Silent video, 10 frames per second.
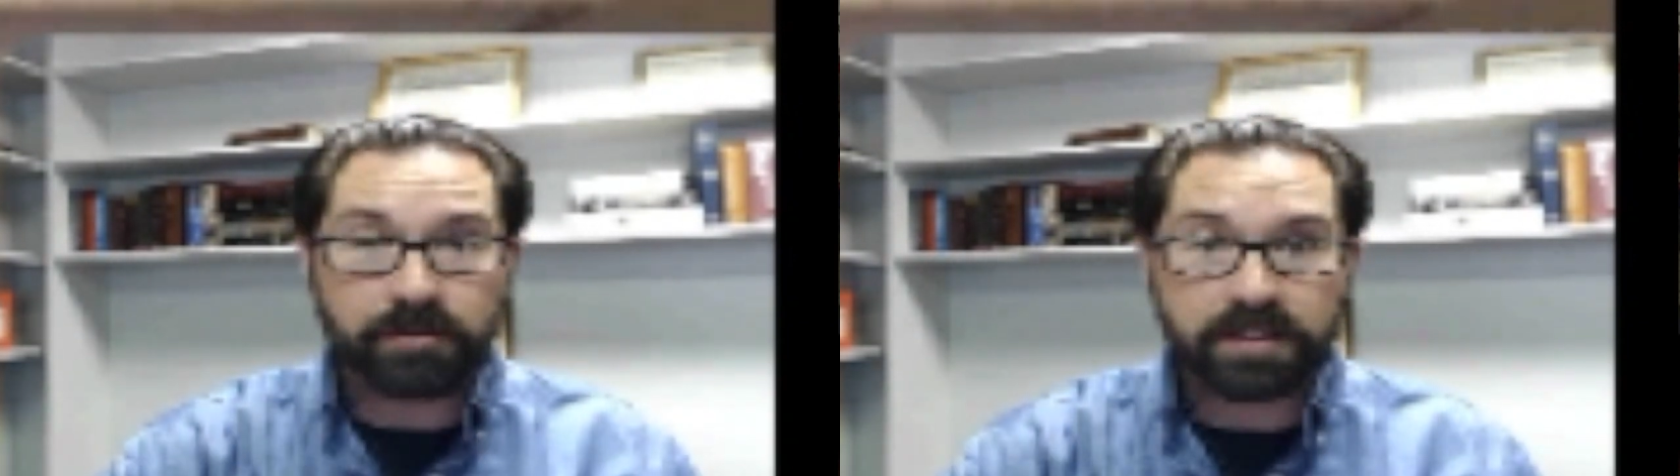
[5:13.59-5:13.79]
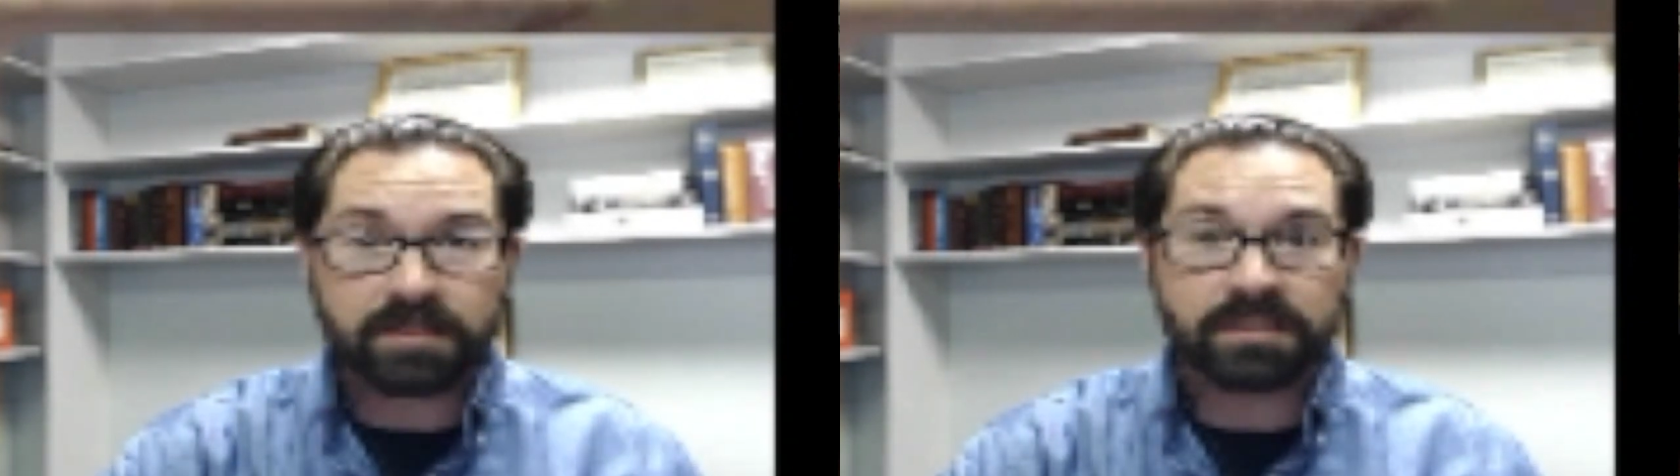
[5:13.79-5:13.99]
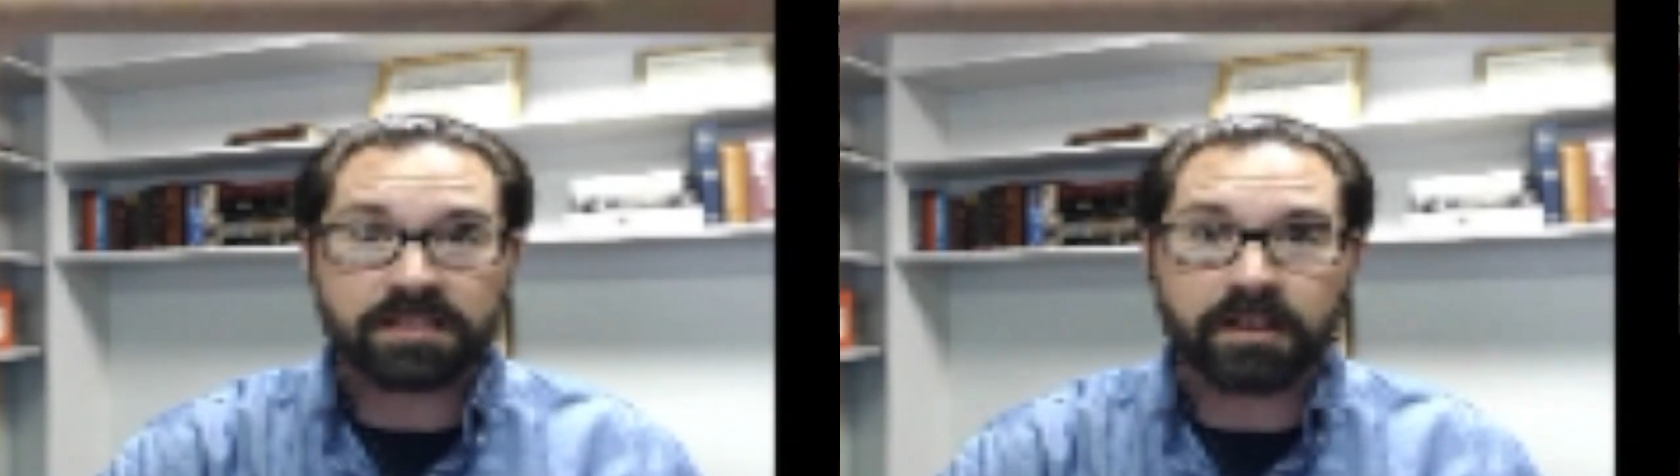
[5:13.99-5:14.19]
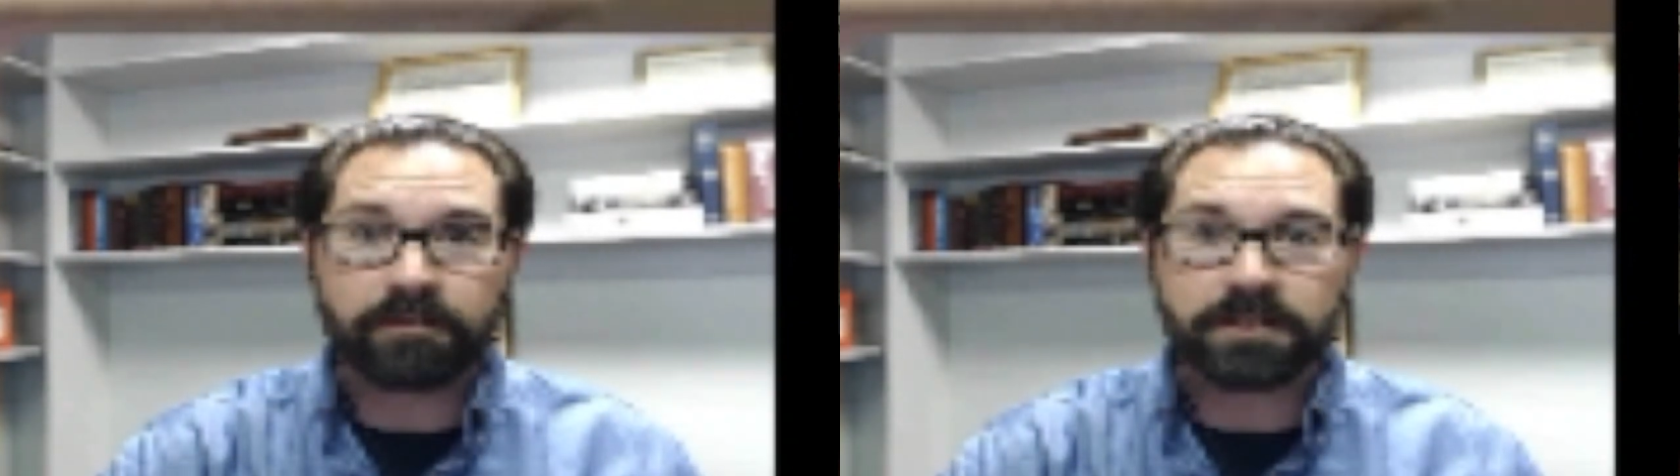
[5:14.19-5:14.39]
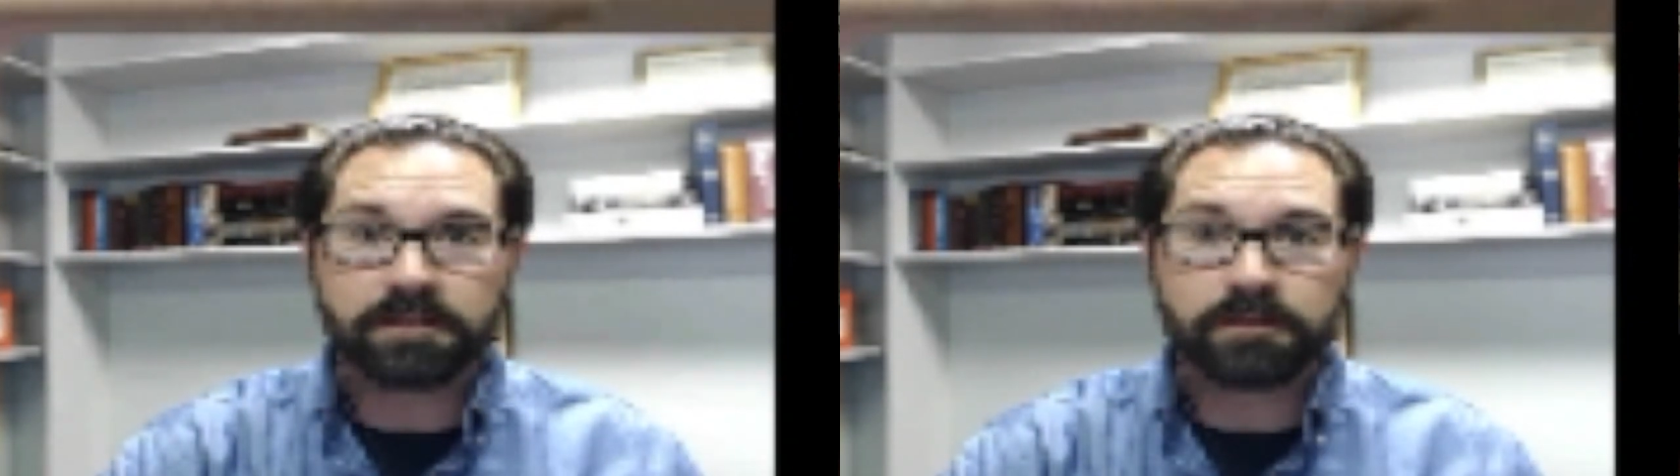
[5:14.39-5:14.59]
this stuff. This
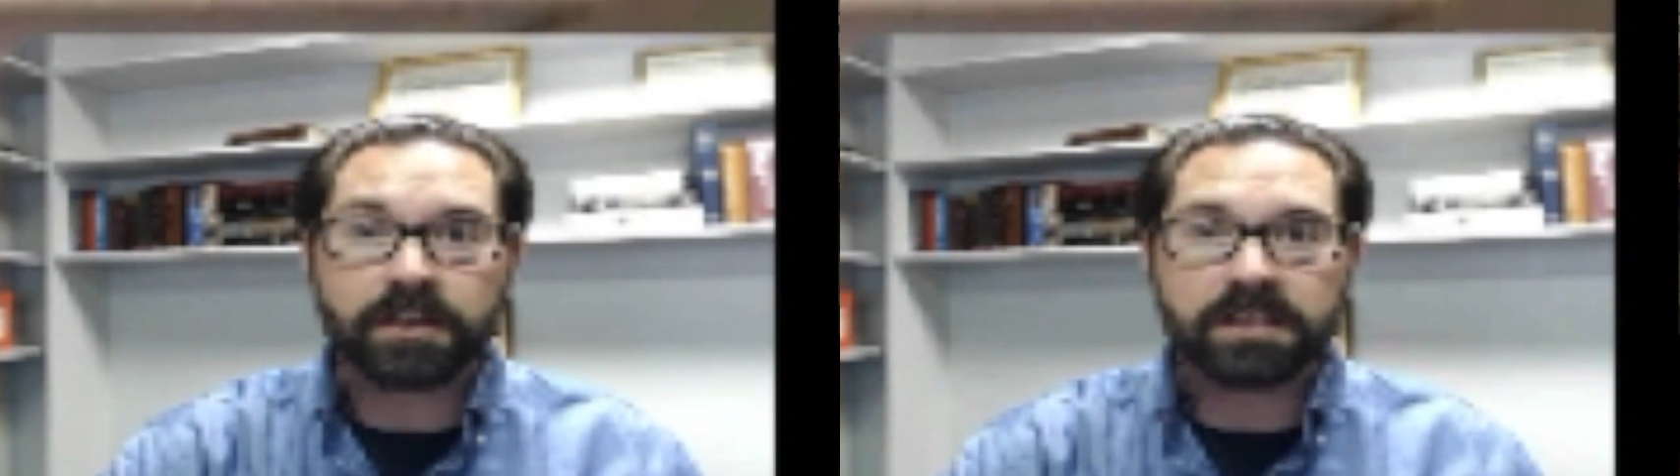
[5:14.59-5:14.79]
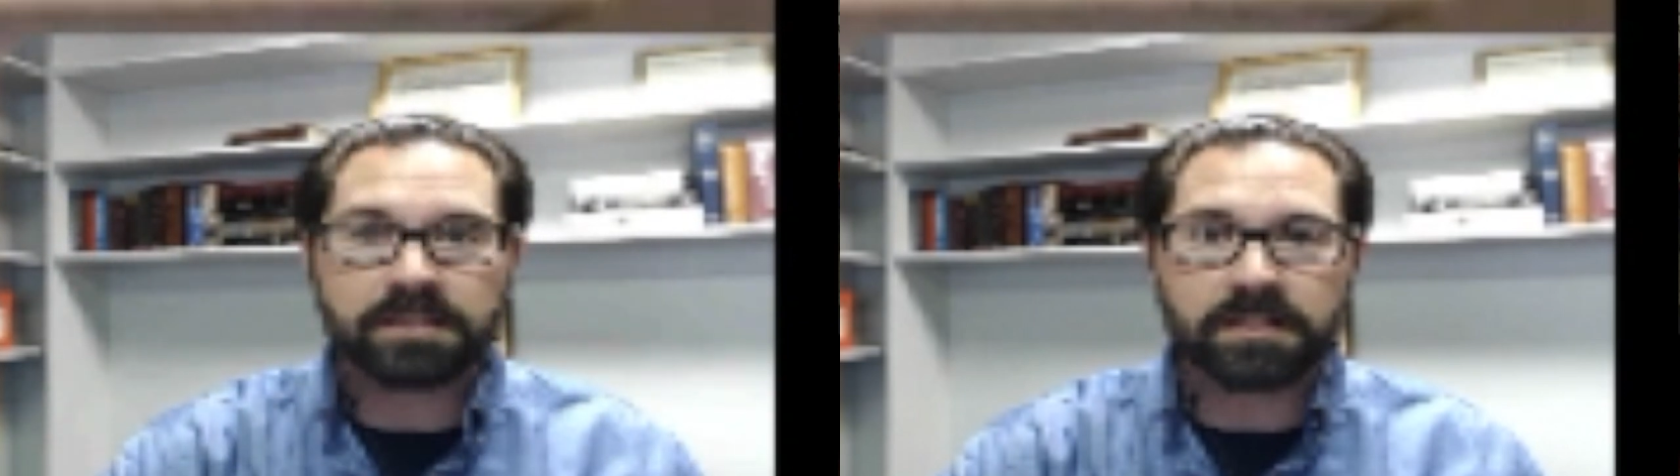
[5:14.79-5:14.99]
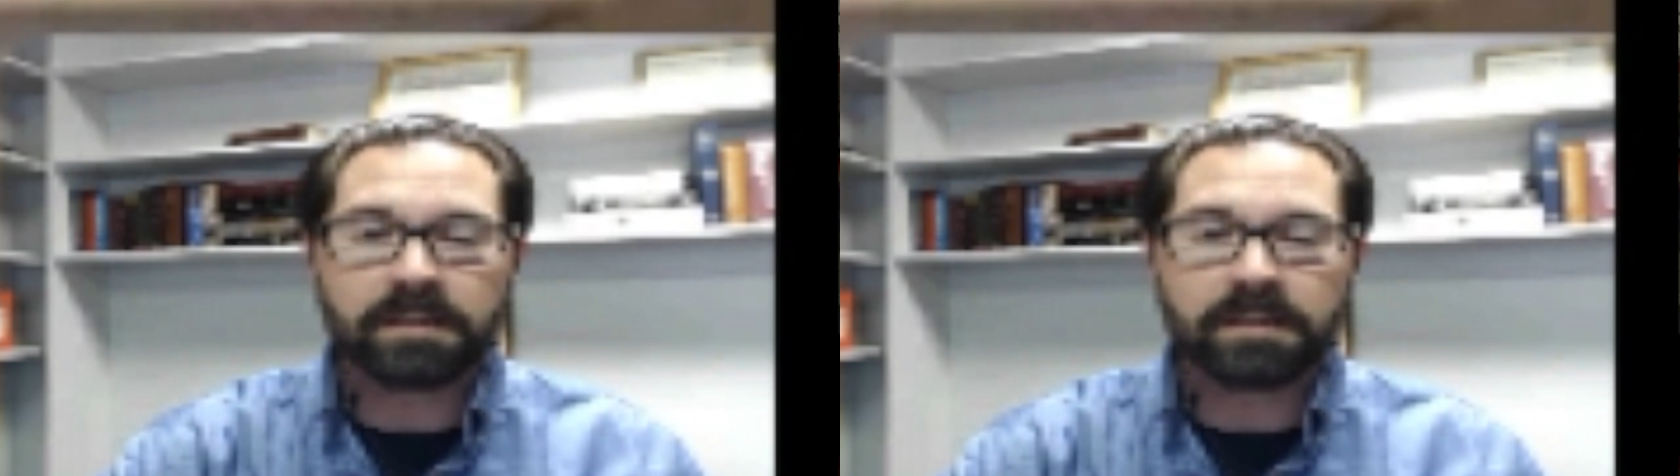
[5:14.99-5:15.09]
is crazy.